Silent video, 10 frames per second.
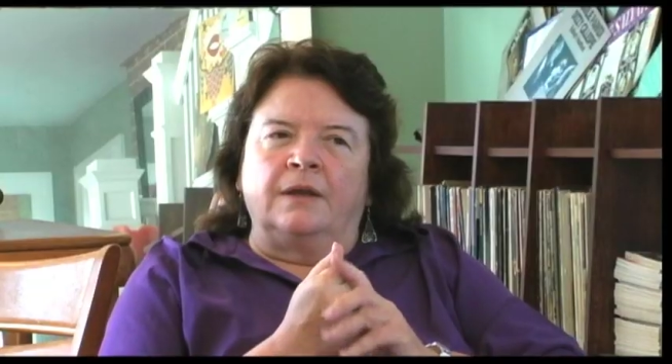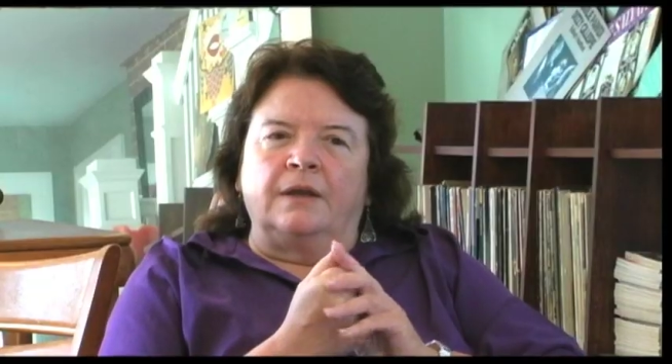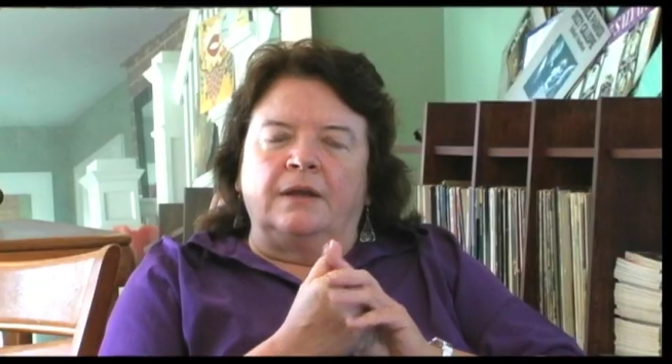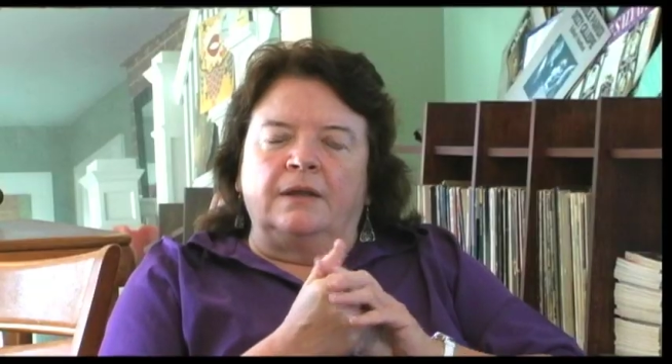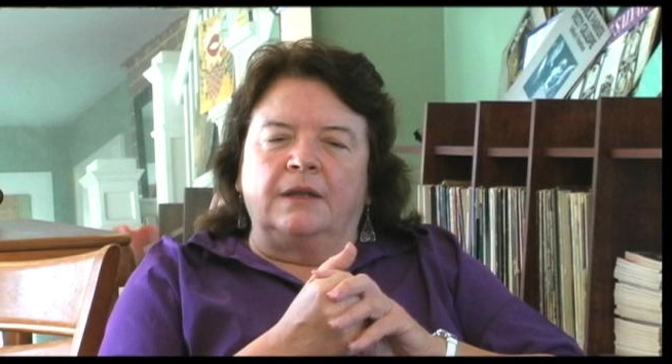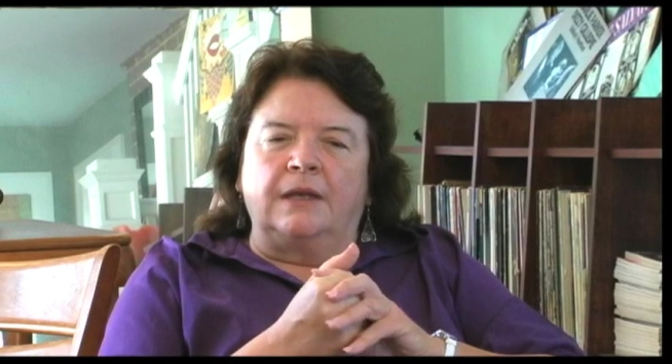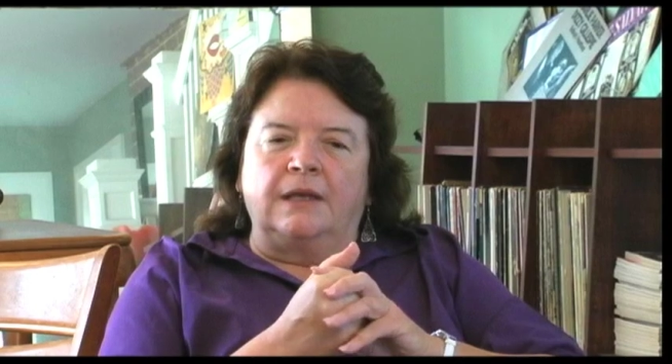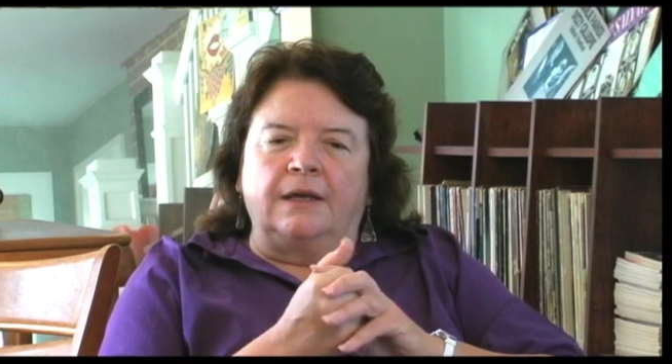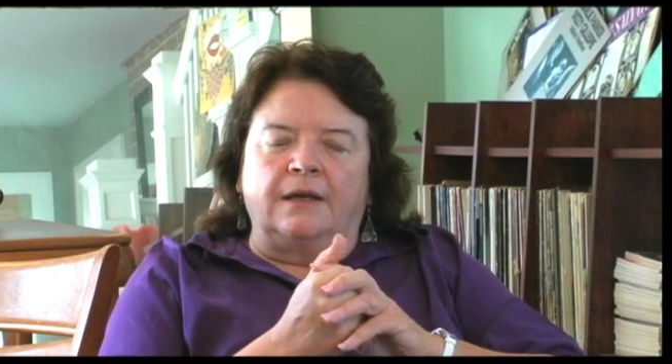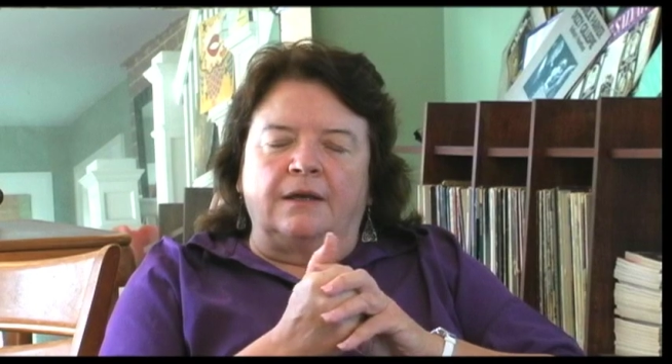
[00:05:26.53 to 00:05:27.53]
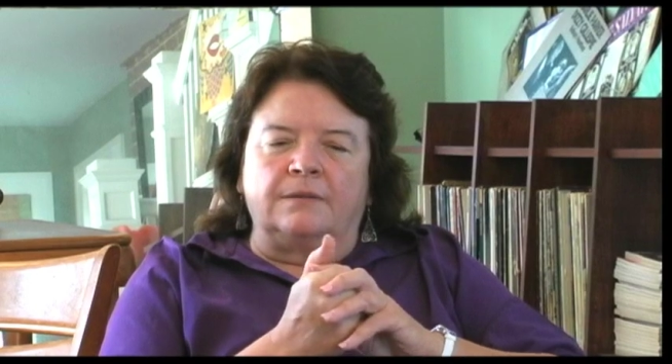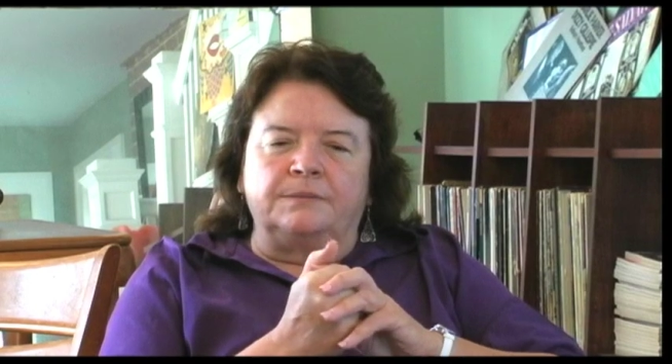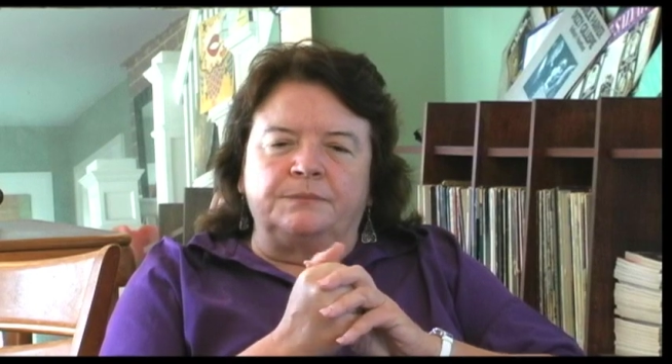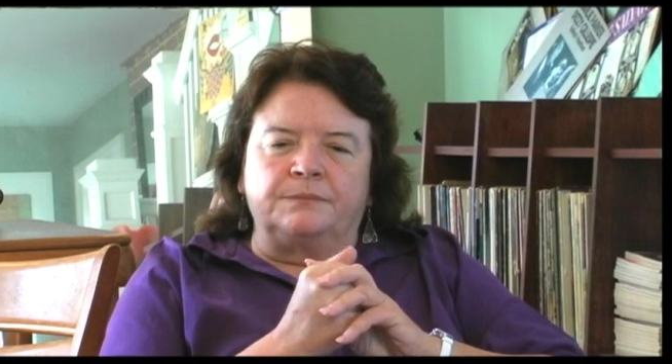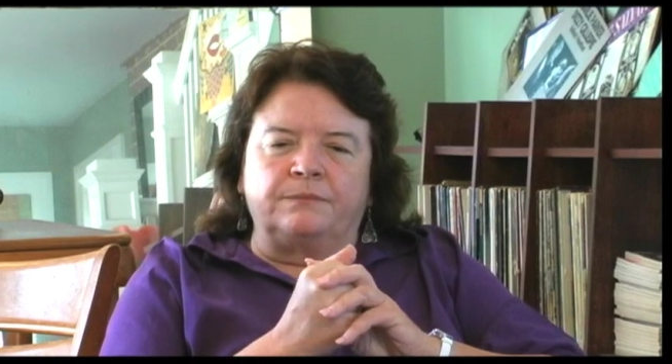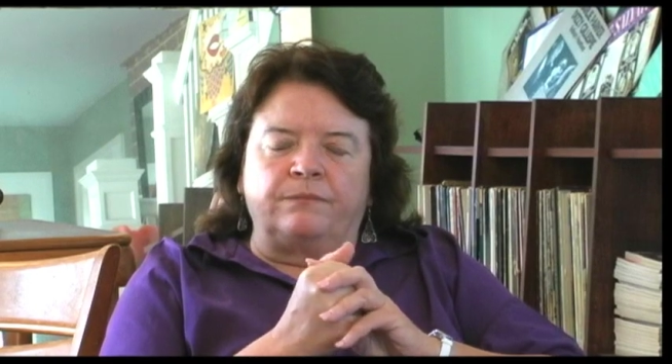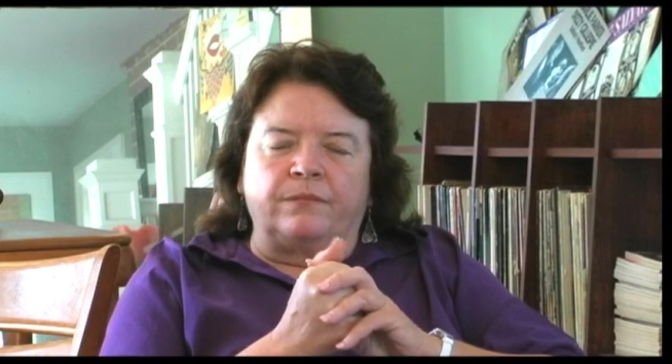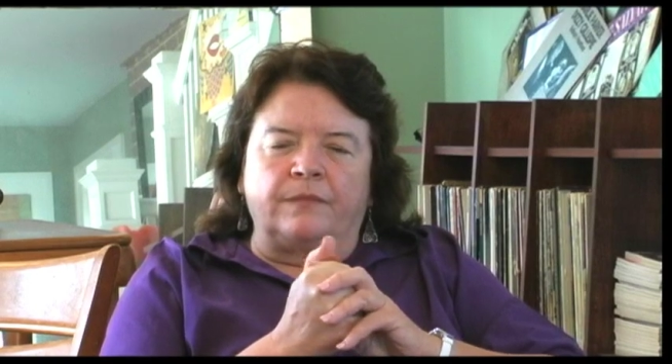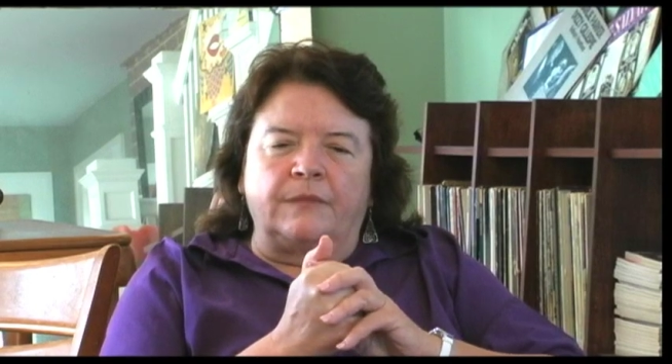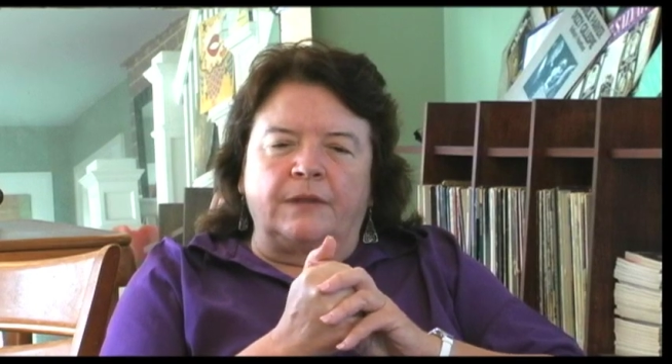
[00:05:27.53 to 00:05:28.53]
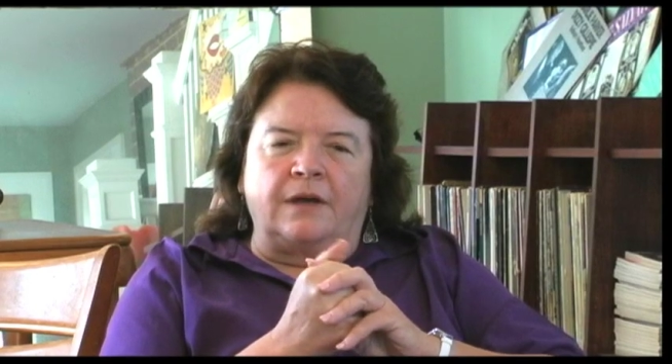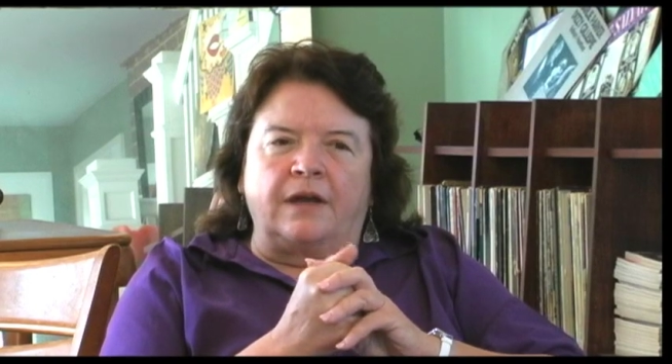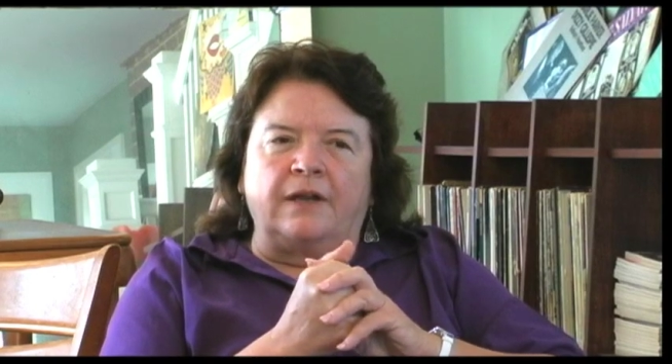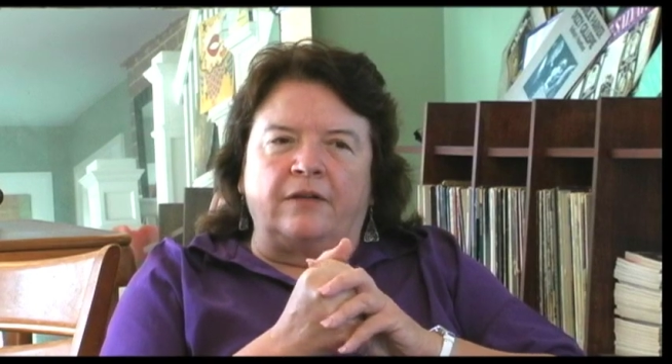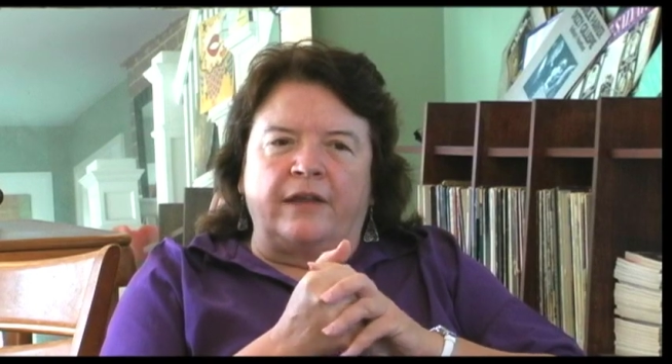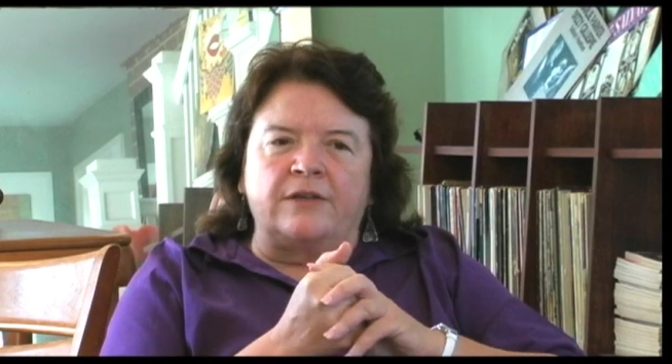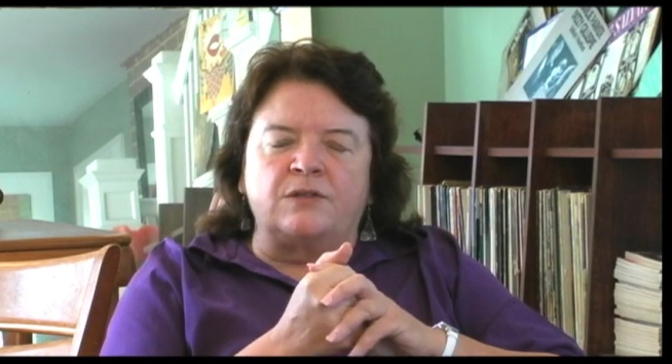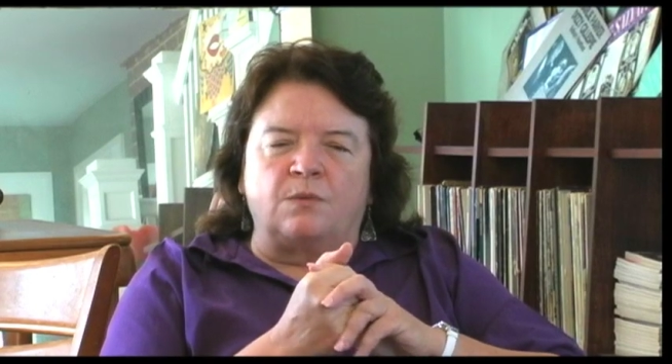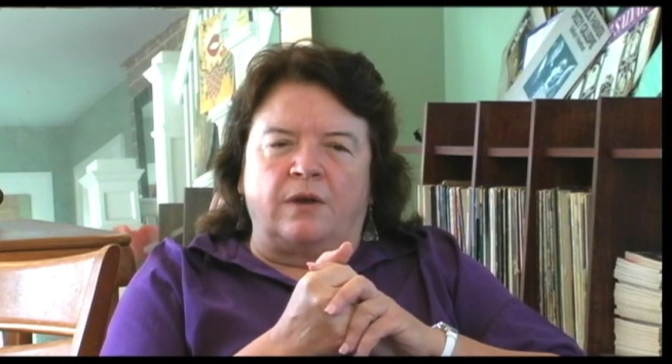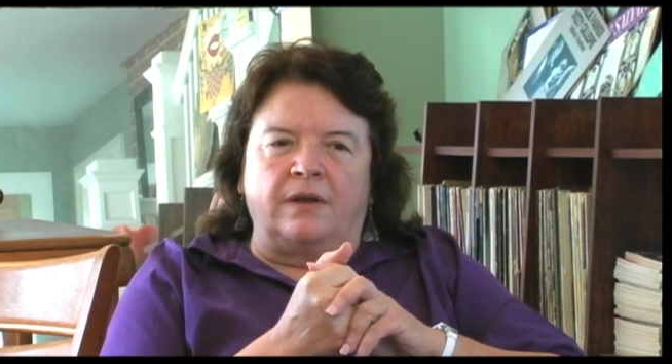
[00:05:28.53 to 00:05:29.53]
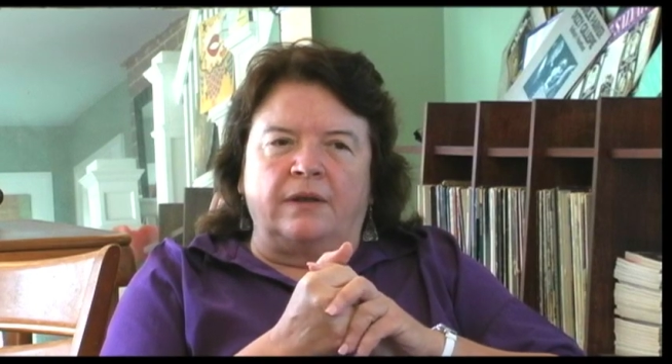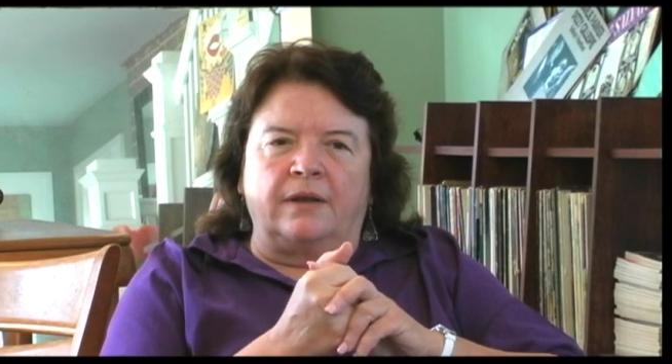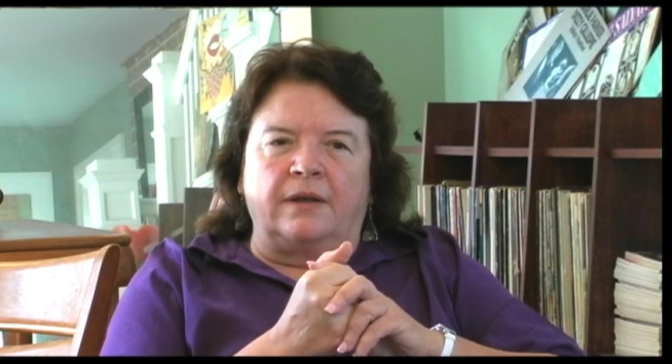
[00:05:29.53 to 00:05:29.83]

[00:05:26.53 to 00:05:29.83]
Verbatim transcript: In the Cutting Class one,